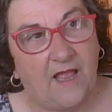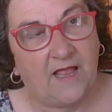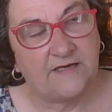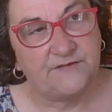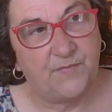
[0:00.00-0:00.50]

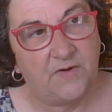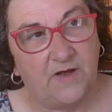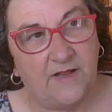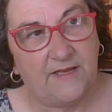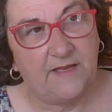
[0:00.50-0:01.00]
and
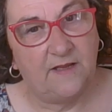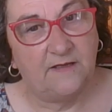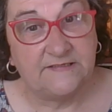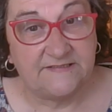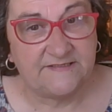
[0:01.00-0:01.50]
by
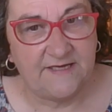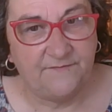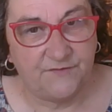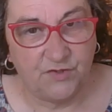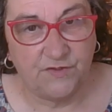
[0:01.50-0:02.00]

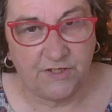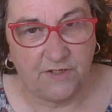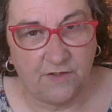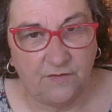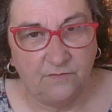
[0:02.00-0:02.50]
Steve
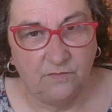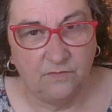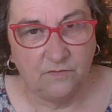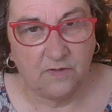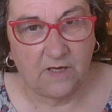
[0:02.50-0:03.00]
Donoghue
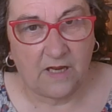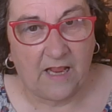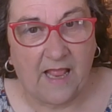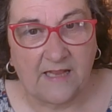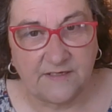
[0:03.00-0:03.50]

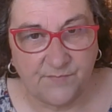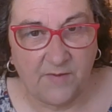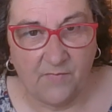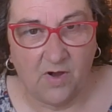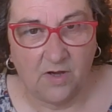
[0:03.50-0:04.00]
and
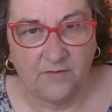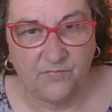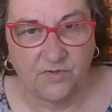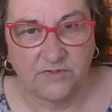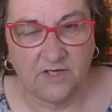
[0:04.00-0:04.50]
by Mark
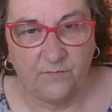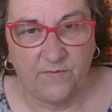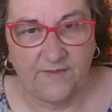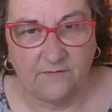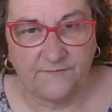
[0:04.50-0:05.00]
at Book Time
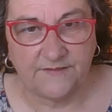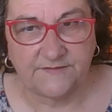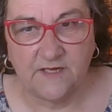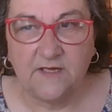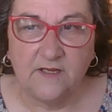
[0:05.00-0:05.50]
with
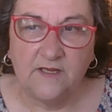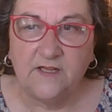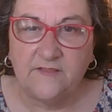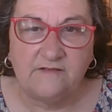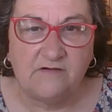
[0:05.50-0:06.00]
Elvis.
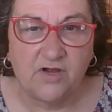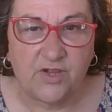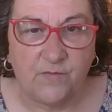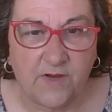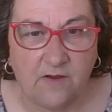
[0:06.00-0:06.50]
They're
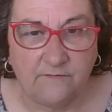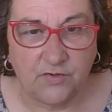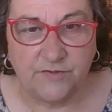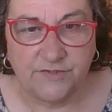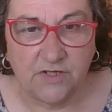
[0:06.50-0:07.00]
arguing over
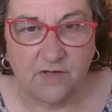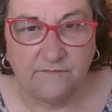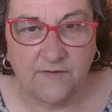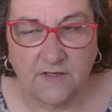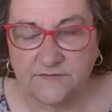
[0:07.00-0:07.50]
who should go
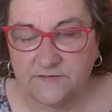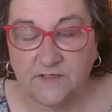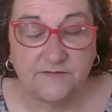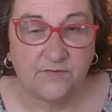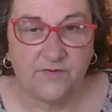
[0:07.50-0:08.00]
first,
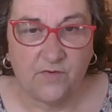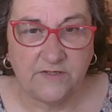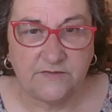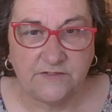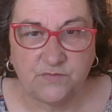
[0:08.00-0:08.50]
so I thought
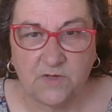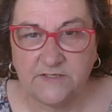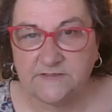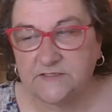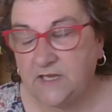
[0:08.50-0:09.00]
I'd do it
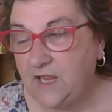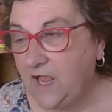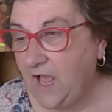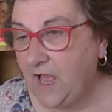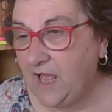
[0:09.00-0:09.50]
twice.
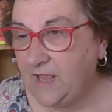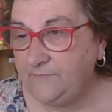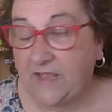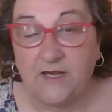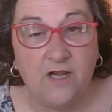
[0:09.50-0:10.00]

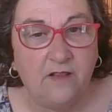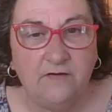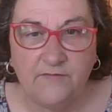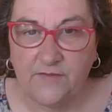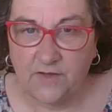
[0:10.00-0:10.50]
Um, and a
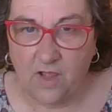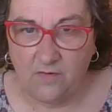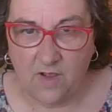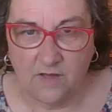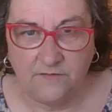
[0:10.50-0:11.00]
load of other
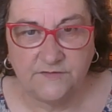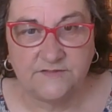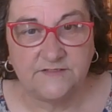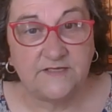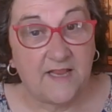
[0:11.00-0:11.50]

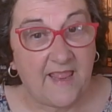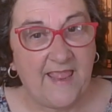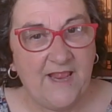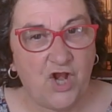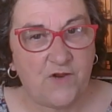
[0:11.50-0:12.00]
co-hosts,
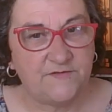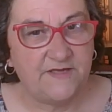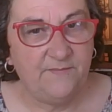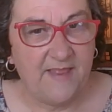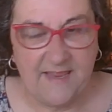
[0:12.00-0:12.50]

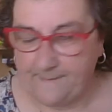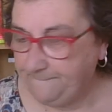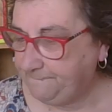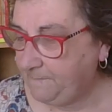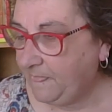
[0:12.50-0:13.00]
including me.
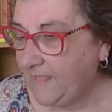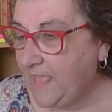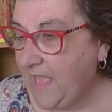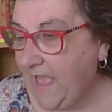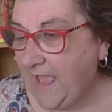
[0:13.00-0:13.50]

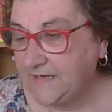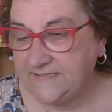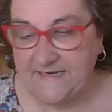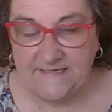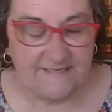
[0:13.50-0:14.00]

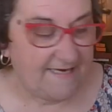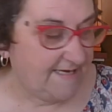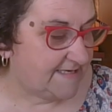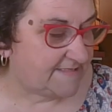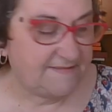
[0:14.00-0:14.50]
And it
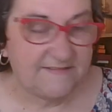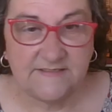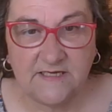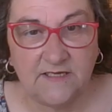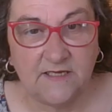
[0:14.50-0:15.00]
is